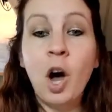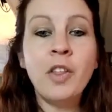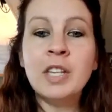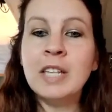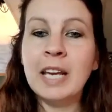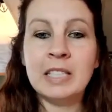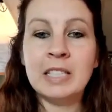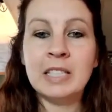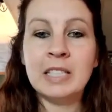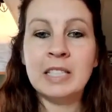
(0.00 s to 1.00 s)
All the
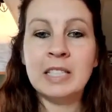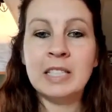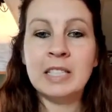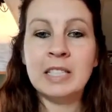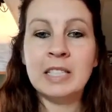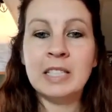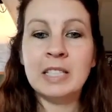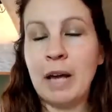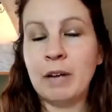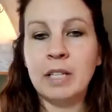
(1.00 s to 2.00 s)
negativity that is
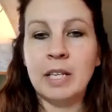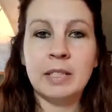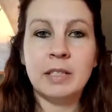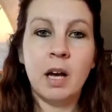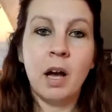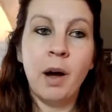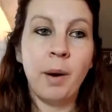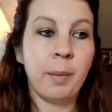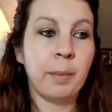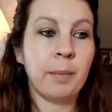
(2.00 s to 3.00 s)
around it.
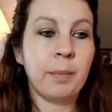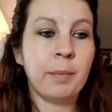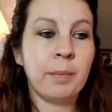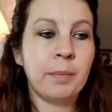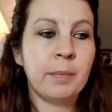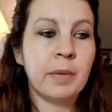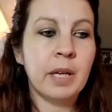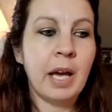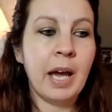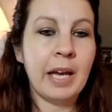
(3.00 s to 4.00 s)

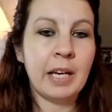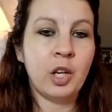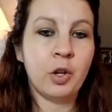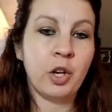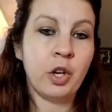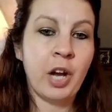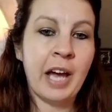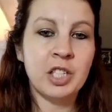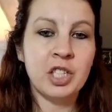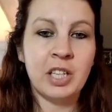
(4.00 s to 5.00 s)
And you kind
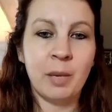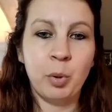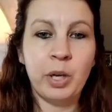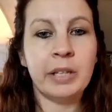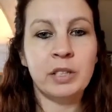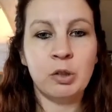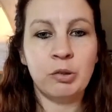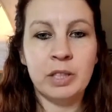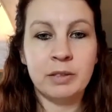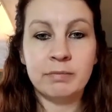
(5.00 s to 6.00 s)
of just get put
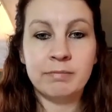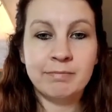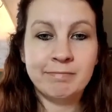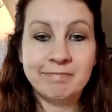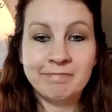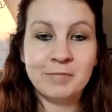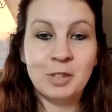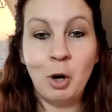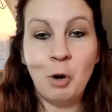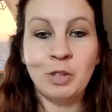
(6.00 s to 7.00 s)
into
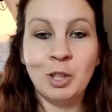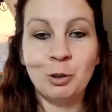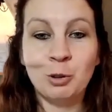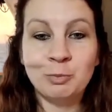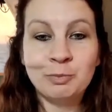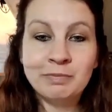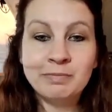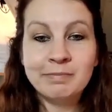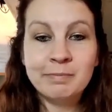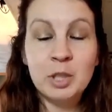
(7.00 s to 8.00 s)
your own little
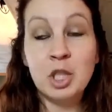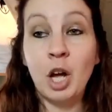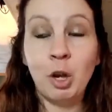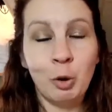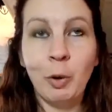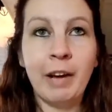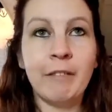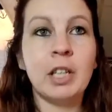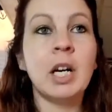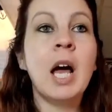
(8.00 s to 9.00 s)
shell or
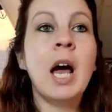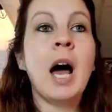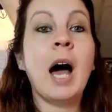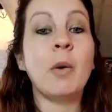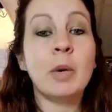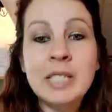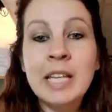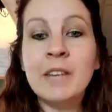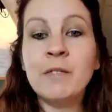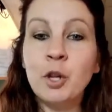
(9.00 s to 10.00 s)
whatever. I was
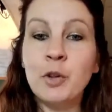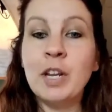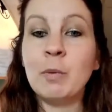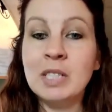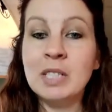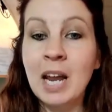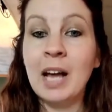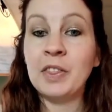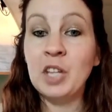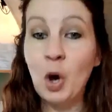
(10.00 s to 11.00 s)
thankful though that I was
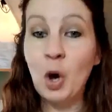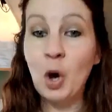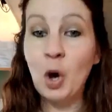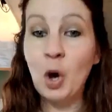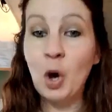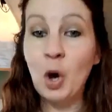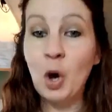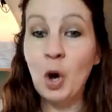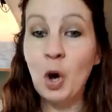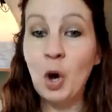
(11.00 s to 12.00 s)
not the only
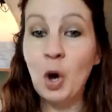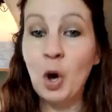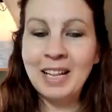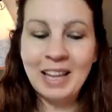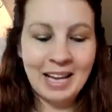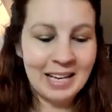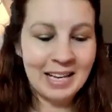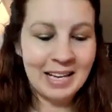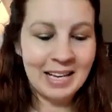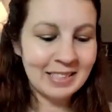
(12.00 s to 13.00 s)
one in my
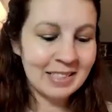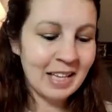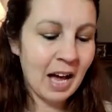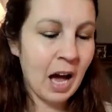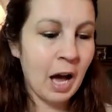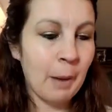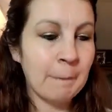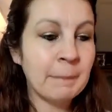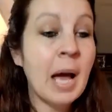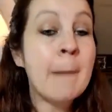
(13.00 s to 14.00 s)
class.
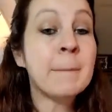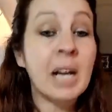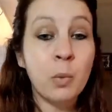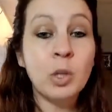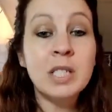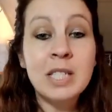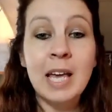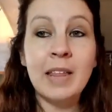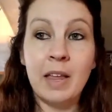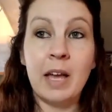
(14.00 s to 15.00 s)
But I will
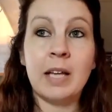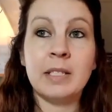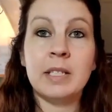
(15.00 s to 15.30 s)
say that